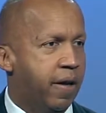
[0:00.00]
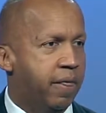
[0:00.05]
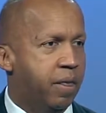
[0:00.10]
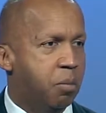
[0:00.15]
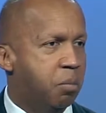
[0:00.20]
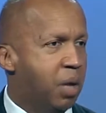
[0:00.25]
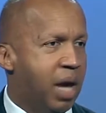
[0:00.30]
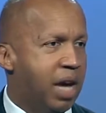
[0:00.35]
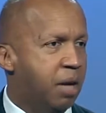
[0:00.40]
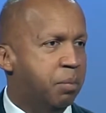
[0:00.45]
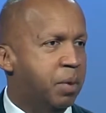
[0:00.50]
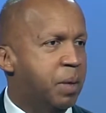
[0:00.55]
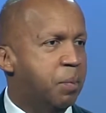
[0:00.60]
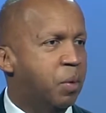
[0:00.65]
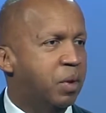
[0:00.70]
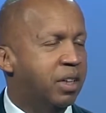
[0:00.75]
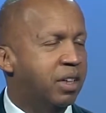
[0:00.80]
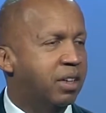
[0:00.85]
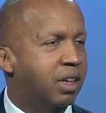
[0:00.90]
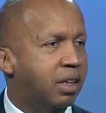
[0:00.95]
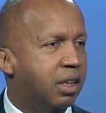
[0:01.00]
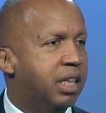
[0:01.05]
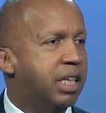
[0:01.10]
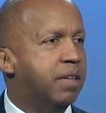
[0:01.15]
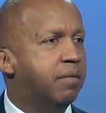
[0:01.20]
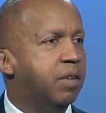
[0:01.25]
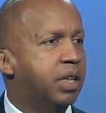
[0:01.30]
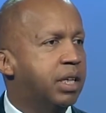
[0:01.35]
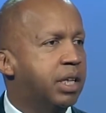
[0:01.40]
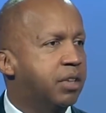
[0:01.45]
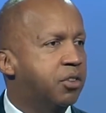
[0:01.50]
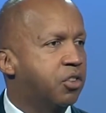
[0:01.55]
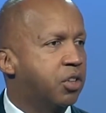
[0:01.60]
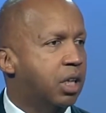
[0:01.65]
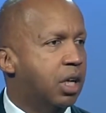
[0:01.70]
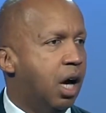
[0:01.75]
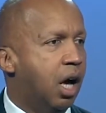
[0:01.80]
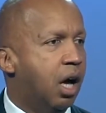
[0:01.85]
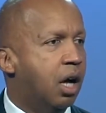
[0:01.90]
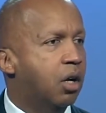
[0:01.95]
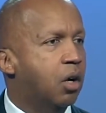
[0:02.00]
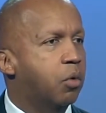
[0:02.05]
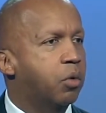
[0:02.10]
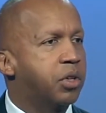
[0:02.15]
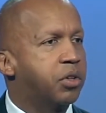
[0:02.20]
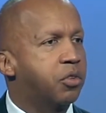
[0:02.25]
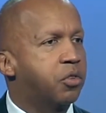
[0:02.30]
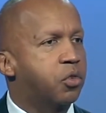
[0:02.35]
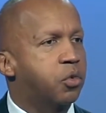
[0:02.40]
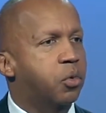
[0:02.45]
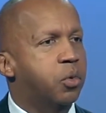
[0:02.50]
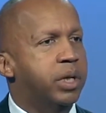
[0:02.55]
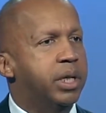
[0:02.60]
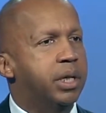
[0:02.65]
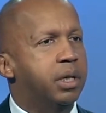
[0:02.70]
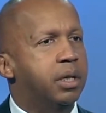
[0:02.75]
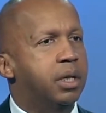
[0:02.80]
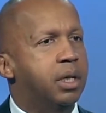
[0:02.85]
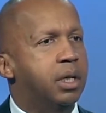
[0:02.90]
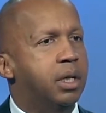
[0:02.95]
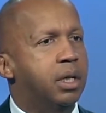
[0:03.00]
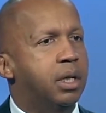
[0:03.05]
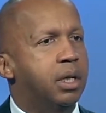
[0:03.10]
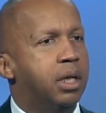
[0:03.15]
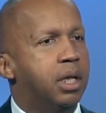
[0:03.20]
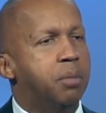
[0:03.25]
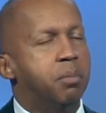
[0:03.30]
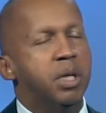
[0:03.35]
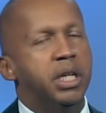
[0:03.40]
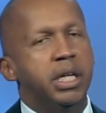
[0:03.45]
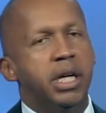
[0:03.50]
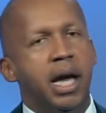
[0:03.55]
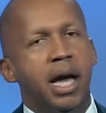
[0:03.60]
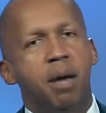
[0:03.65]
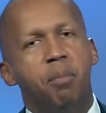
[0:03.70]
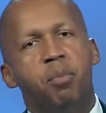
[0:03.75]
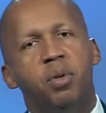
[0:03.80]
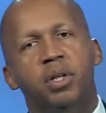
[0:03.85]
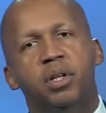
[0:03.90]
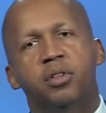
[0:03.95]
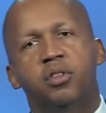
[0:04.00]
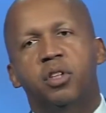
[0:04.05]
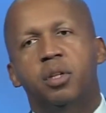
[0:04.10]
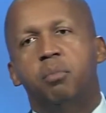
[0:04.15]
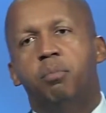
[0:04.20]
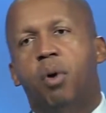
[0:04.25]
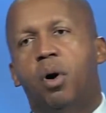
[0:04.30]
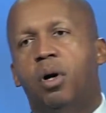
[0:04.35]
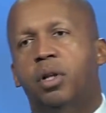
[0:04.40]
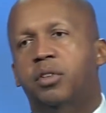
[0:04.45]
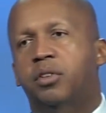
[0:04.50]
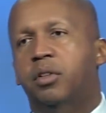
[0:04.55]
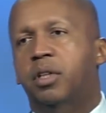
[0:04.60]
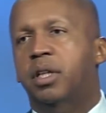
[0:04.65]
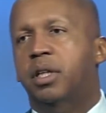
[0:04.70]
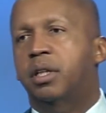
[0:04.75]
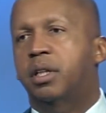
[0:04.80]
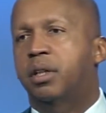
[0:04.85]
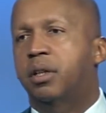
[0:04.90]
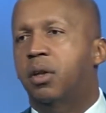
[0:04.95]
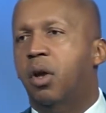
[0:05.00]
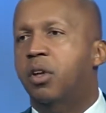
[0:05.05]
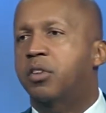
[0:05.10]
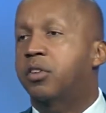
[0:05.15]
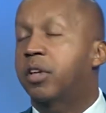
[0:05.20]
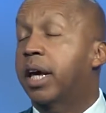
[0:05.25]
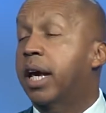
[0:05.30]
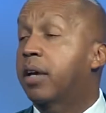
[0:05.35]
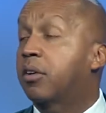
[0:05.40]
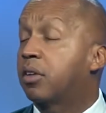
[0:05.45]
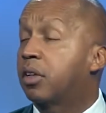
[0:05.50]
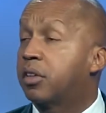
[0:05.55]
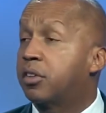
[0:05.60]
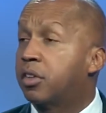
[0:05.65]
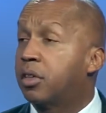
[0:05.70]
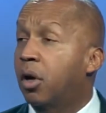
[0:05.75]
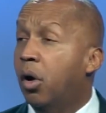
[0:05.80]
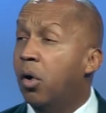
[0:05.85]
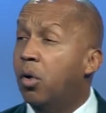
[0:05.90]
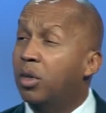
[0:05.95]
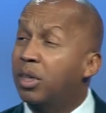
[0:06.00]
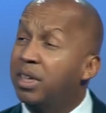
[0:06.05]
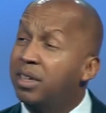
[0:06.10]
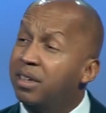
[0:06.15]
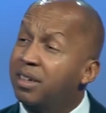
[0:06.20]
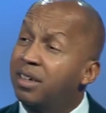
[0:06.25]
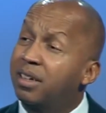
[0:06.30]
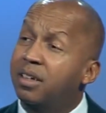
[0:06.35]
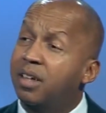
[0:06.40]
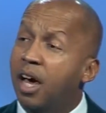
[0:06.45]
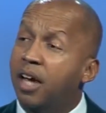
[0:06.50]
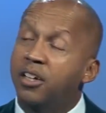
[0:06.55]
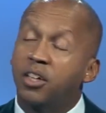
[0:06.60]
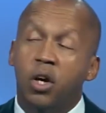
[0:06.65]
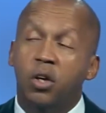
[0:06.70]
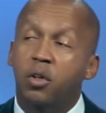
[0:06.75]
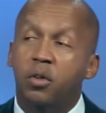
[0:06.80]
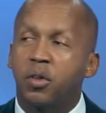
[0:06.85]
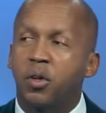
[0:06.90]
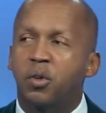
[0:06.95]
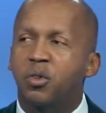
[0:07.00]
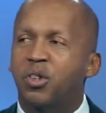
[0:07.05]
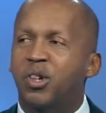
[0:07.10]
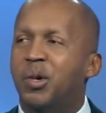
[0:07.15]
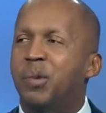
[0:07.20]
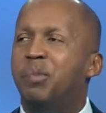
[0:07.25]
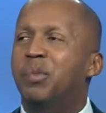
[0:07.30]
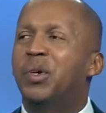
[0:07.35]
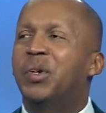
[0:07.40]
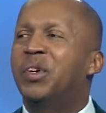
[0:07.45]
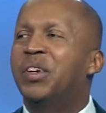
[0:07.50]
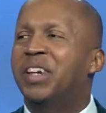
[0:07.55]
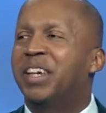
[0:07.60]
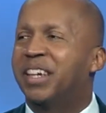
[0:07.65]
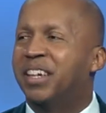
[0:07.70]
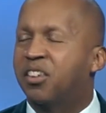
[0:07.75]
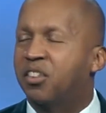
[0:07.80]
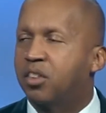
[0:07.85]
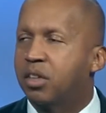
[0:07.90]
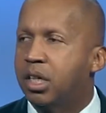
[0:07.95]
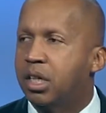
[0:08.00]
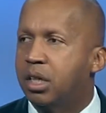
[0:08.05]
The black people in Cleveland and Chicago and Detroit in Minneapolis and Boston and Los Angeles and Oakland did not go to those communities